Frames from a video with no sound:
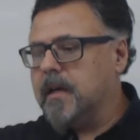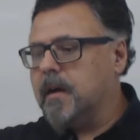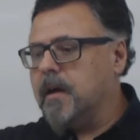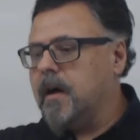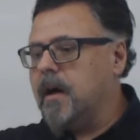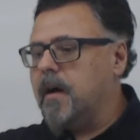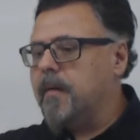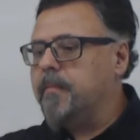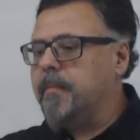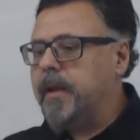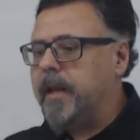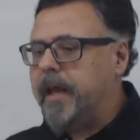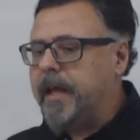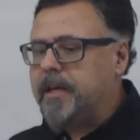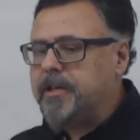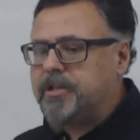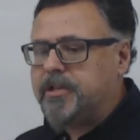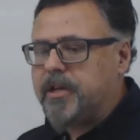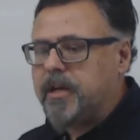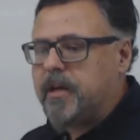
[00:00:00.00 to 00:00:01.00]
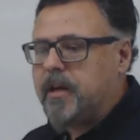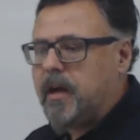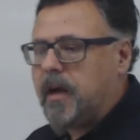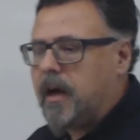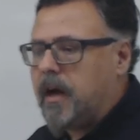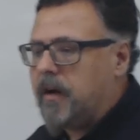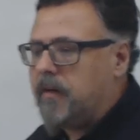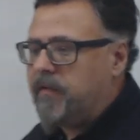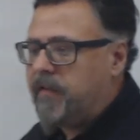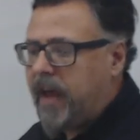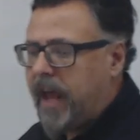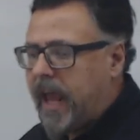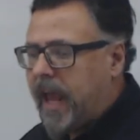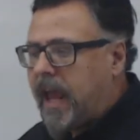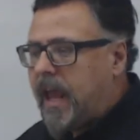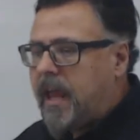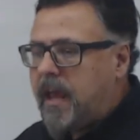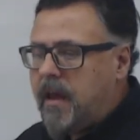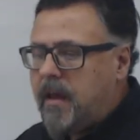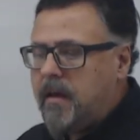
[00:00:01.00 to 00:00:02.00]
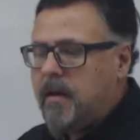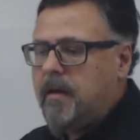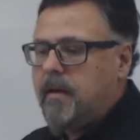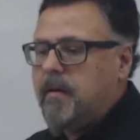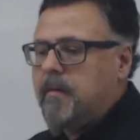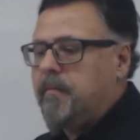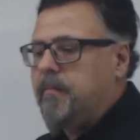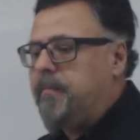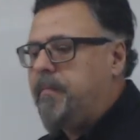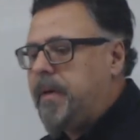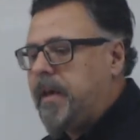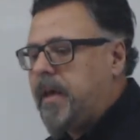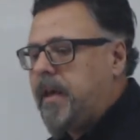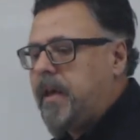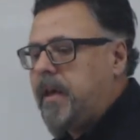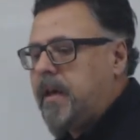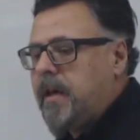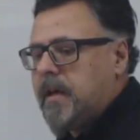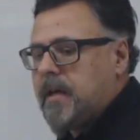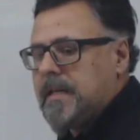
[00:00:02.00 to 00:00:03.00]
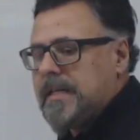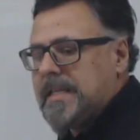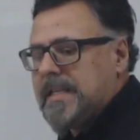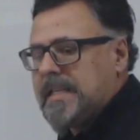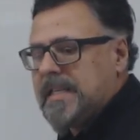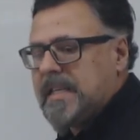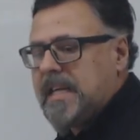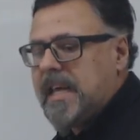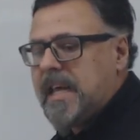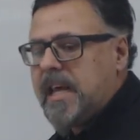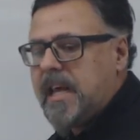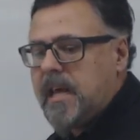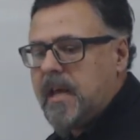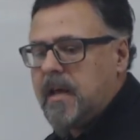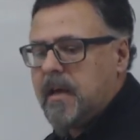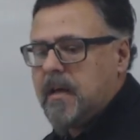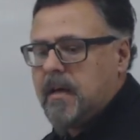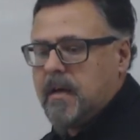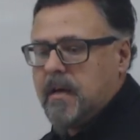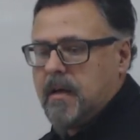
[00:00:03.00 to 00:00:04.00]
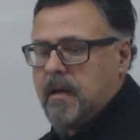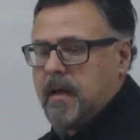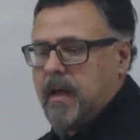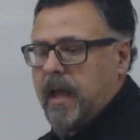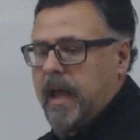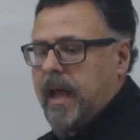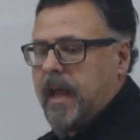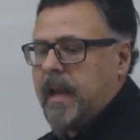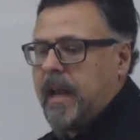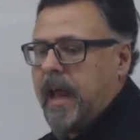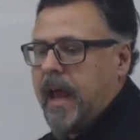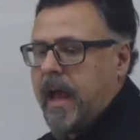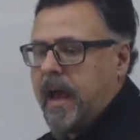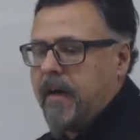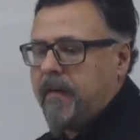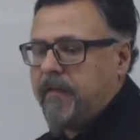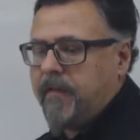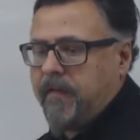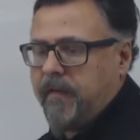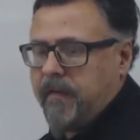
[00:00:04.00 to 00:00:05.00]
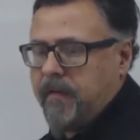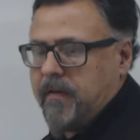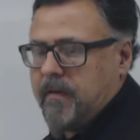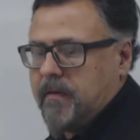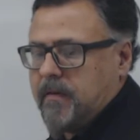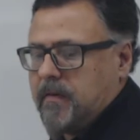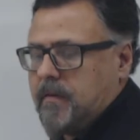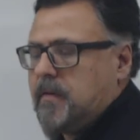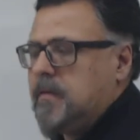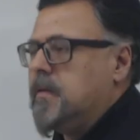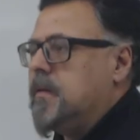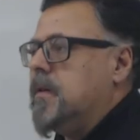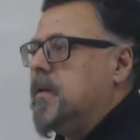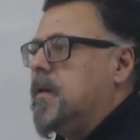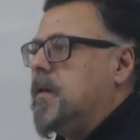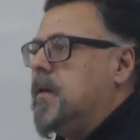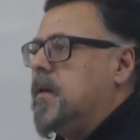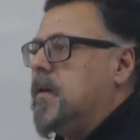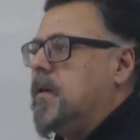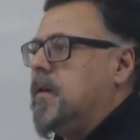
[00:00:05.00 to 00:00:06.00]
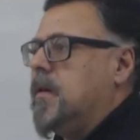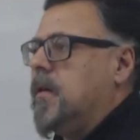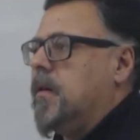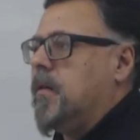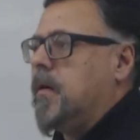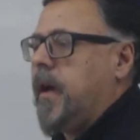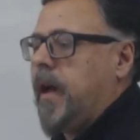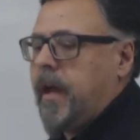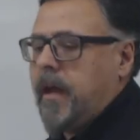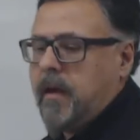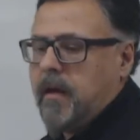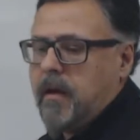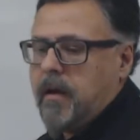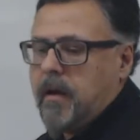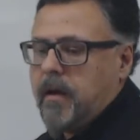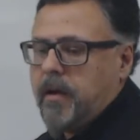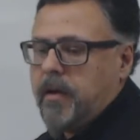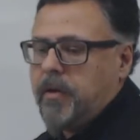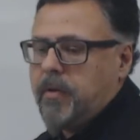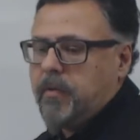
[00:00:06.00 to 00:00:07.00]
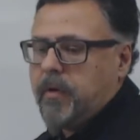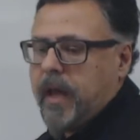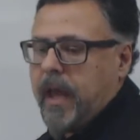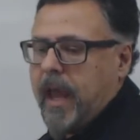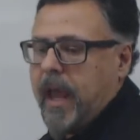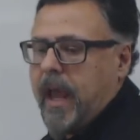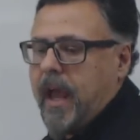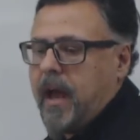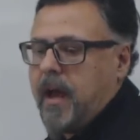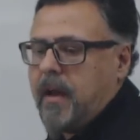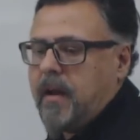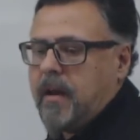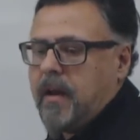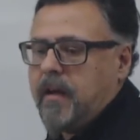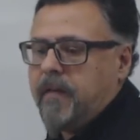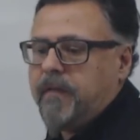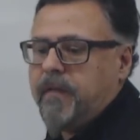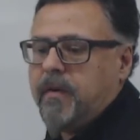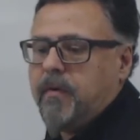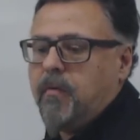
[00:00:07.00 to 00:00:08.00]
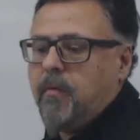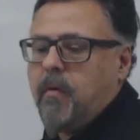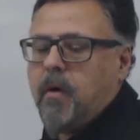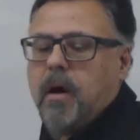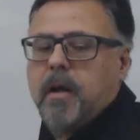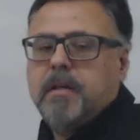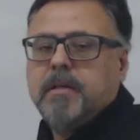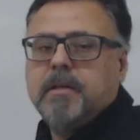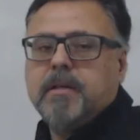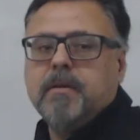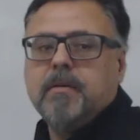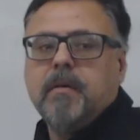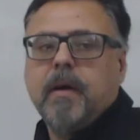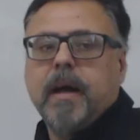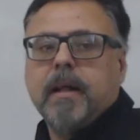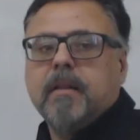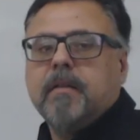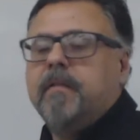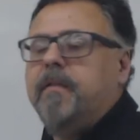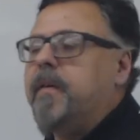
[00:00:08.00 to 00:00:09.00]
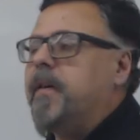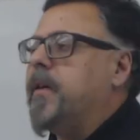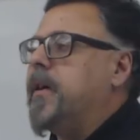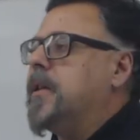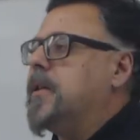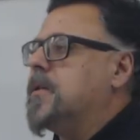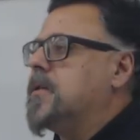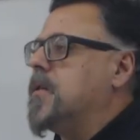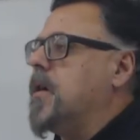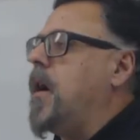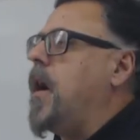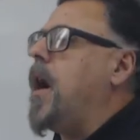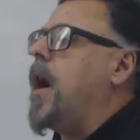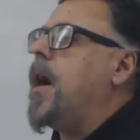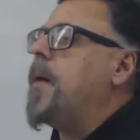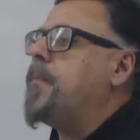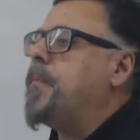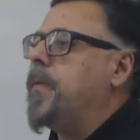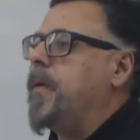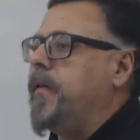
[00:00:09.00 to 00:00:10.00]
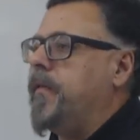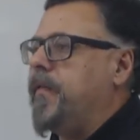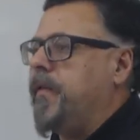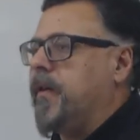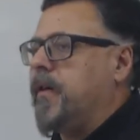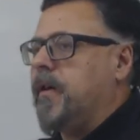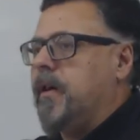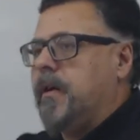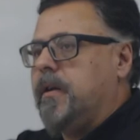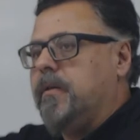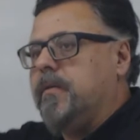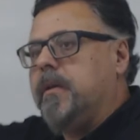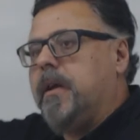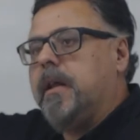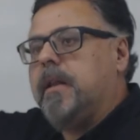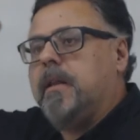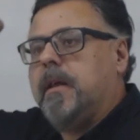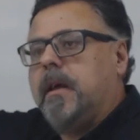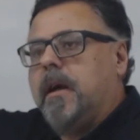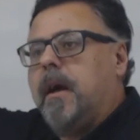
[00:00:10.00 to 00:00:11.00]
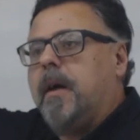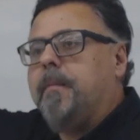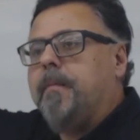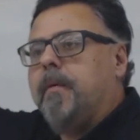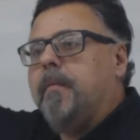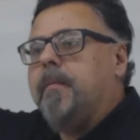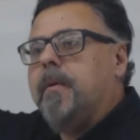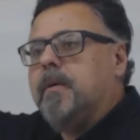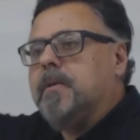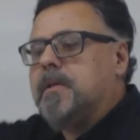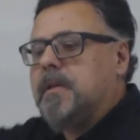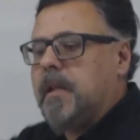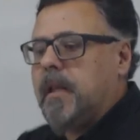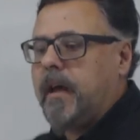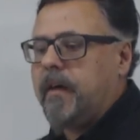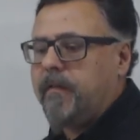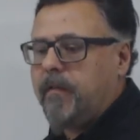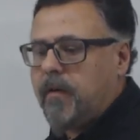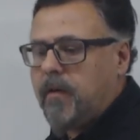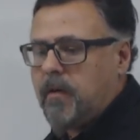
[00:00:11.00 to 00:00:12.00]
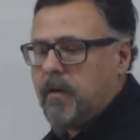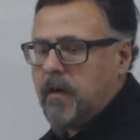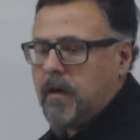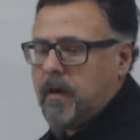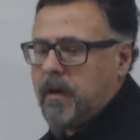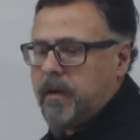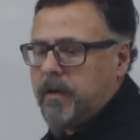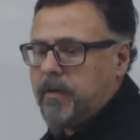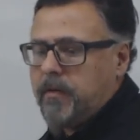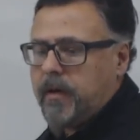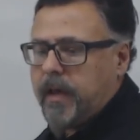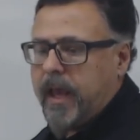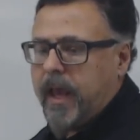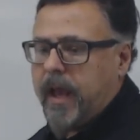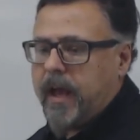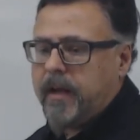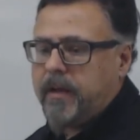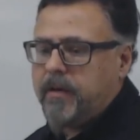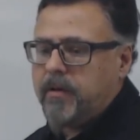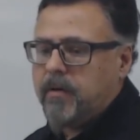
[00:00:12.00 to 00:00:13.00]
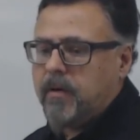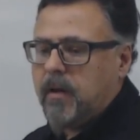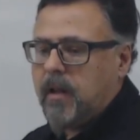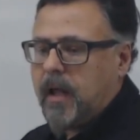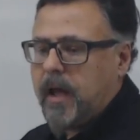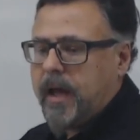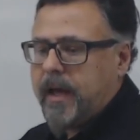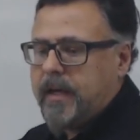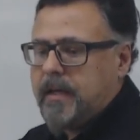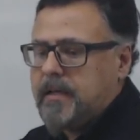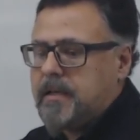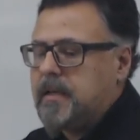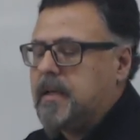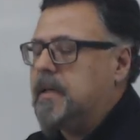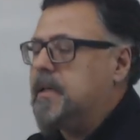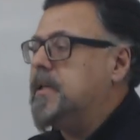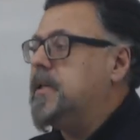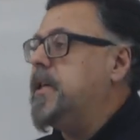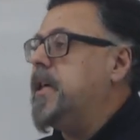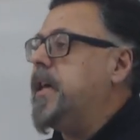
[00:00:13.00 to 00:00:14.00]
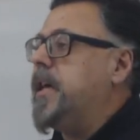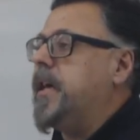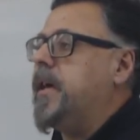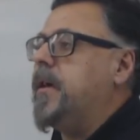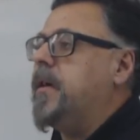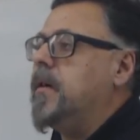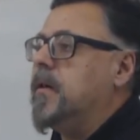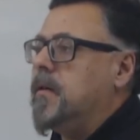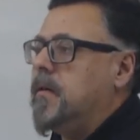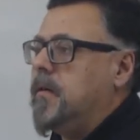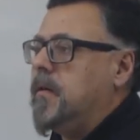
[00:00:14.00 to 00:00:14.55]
a combination of A, B, C, and F. Okay? You can, if you want to, at the very top, if you're going to do it at the uppermost level, you can utilize D.